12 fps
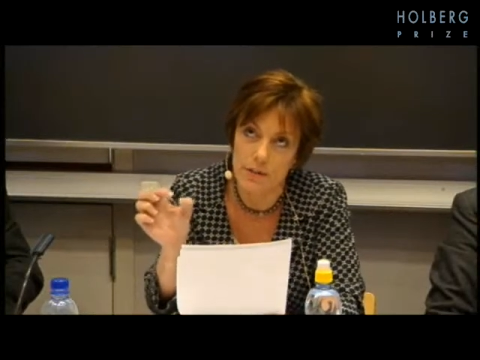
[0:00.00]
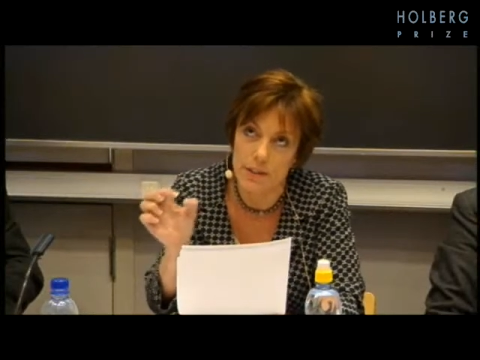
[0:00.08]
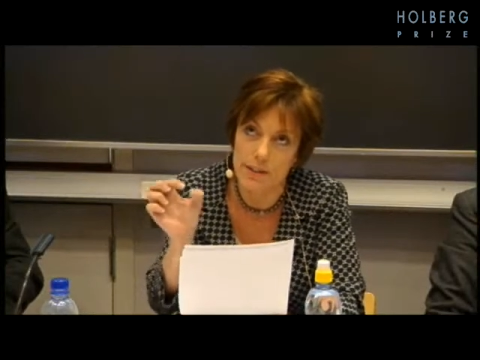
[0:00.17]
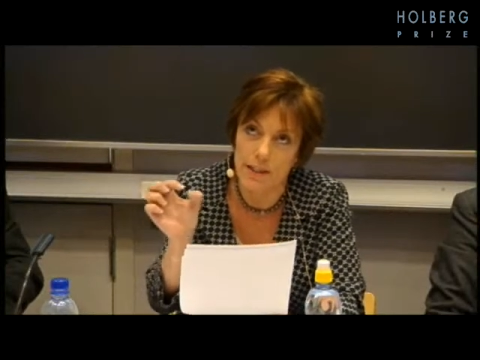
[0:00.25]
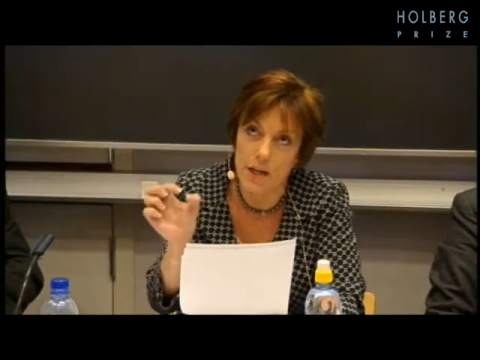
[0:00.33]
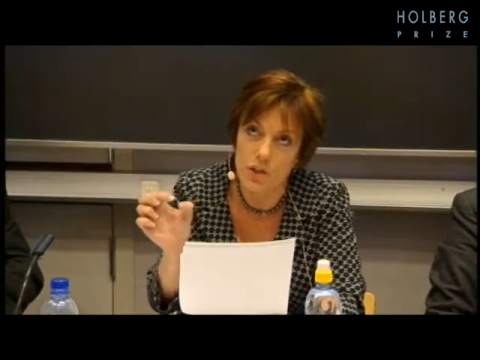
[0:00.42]

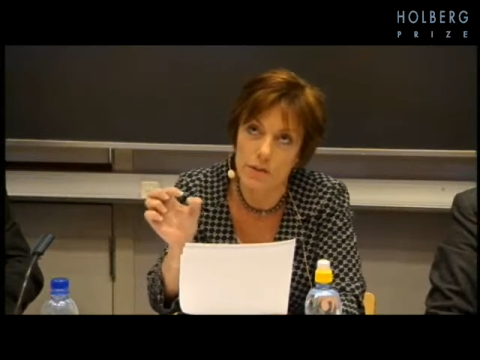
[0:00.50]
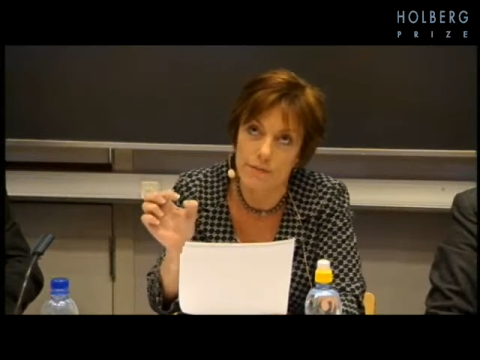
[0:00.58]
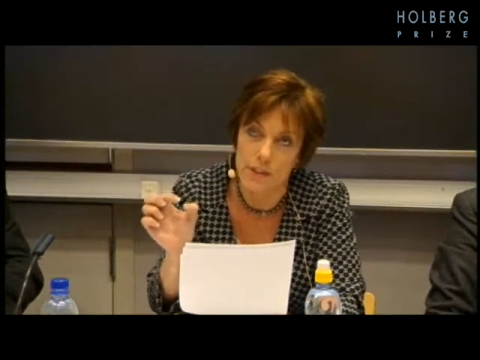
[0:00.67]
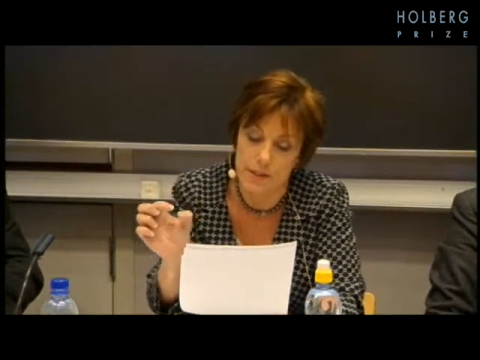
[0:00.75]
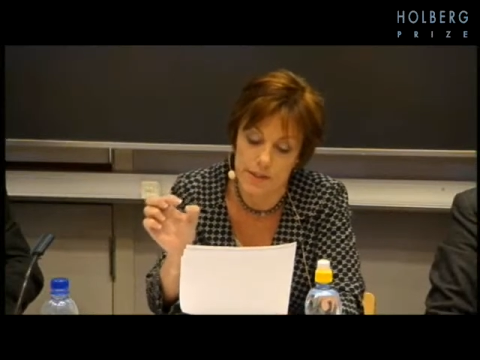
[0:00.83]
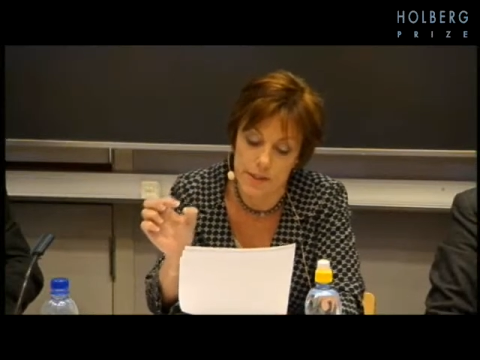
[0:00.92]
of
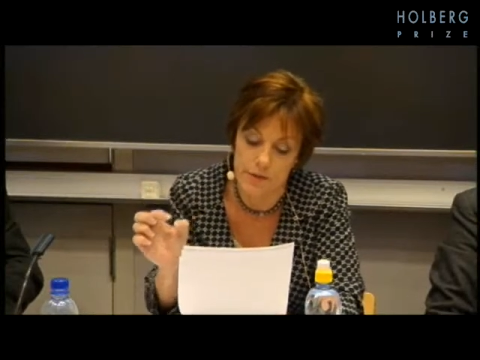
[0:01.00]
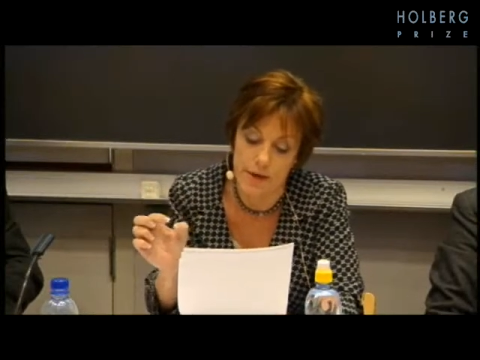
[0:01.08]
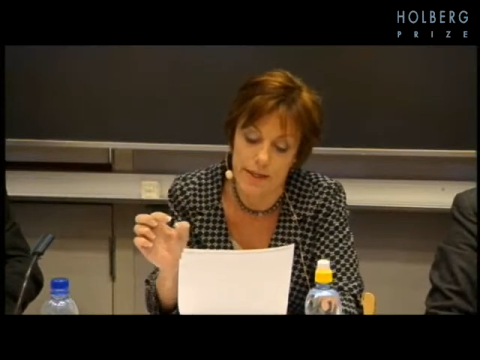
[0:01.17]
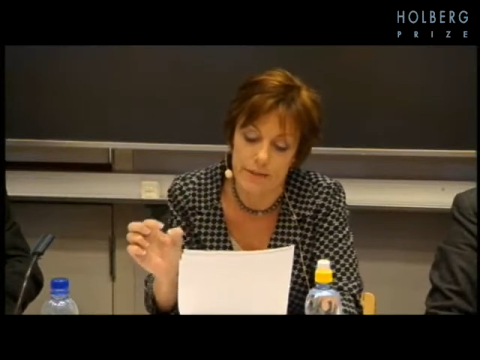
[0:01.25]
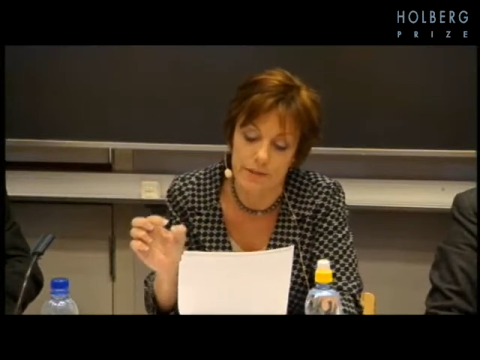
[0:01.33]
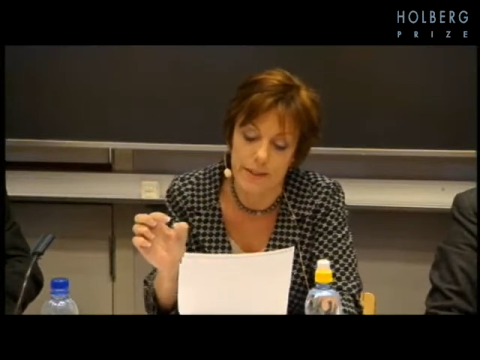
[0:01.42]
this
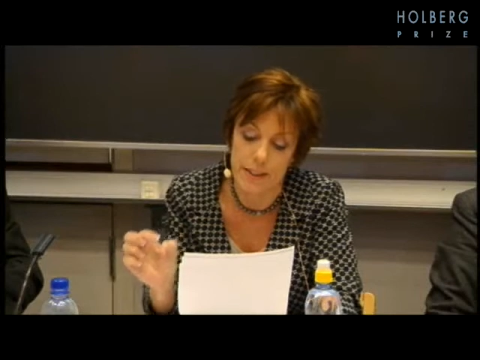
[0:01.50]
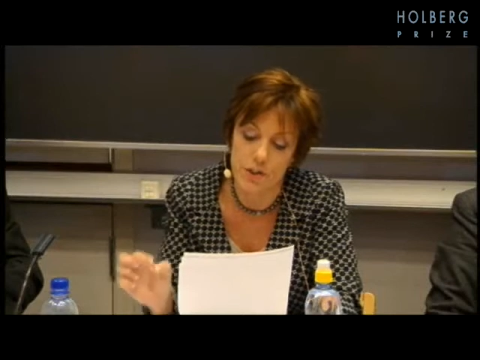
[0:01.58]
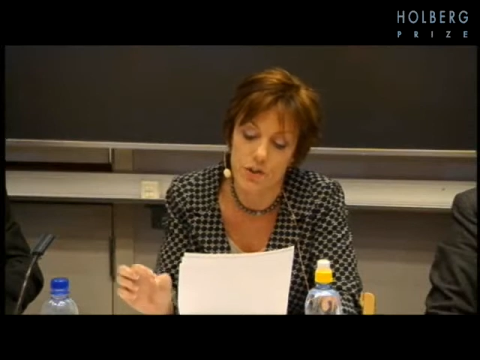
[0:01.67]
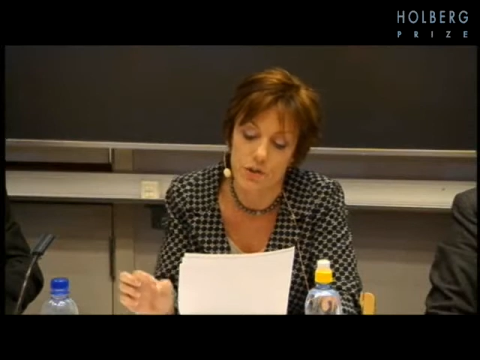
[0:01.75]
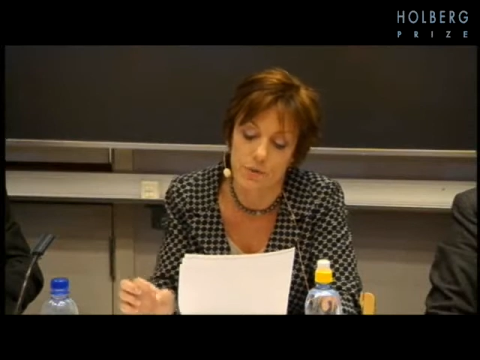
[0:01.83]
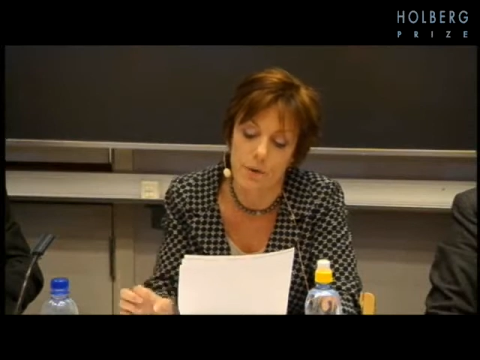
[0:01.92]
theoretical
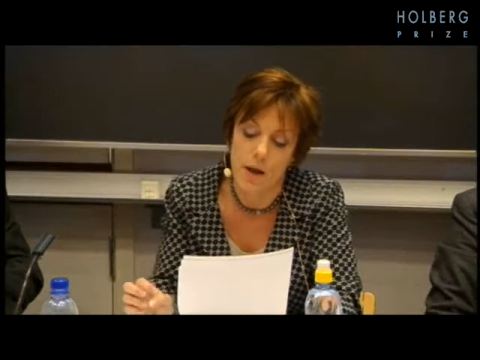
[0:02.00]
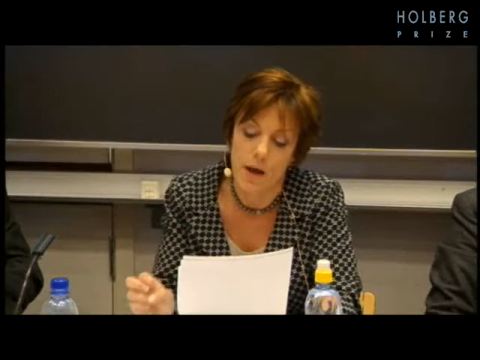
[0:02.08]
issue